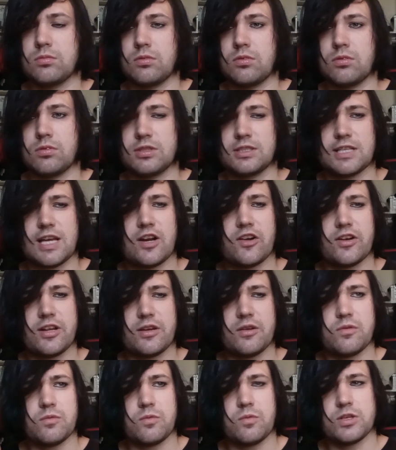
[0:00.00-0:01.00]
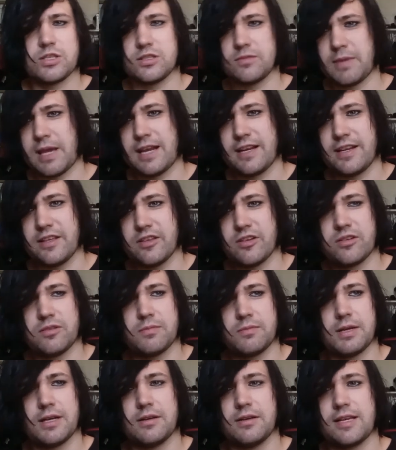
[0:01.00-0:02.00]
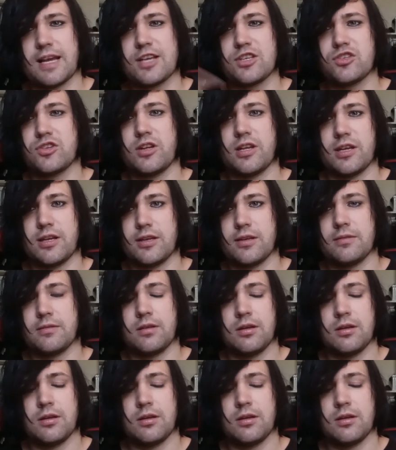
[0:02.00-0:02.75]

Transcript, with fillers: Saturday wasn't bad either, but yesterday